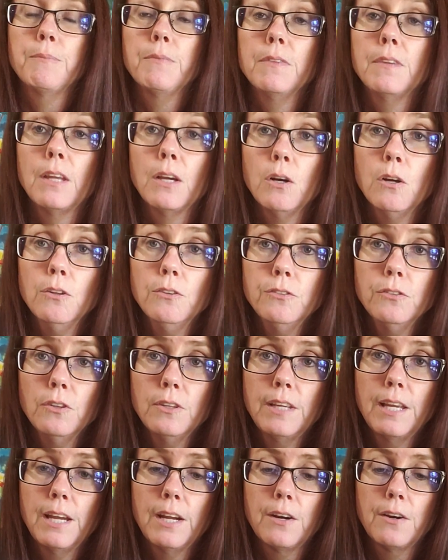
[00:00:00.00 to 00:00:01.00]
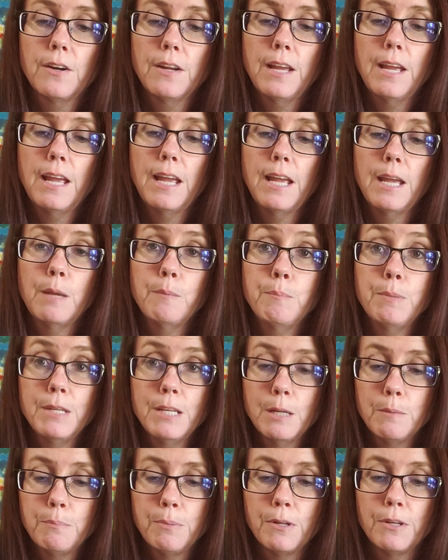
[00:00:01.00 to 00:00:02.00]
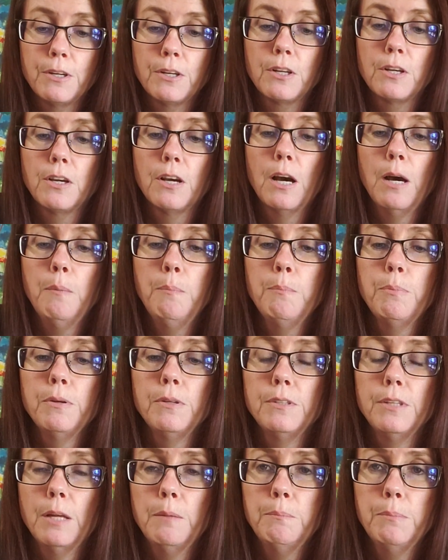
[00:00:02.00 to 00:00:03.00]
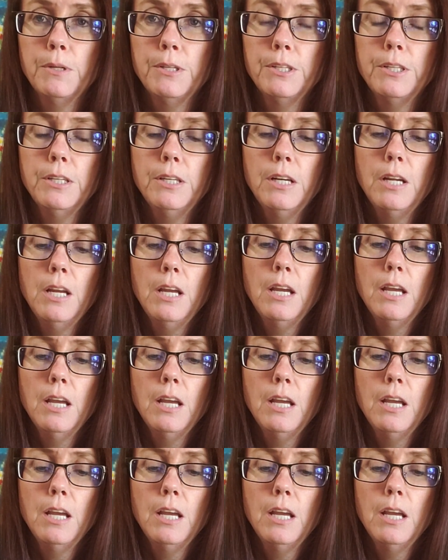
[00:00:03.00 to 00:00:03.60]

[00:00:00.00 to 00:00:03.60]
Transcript: They also carry a peanut butter cup nut butter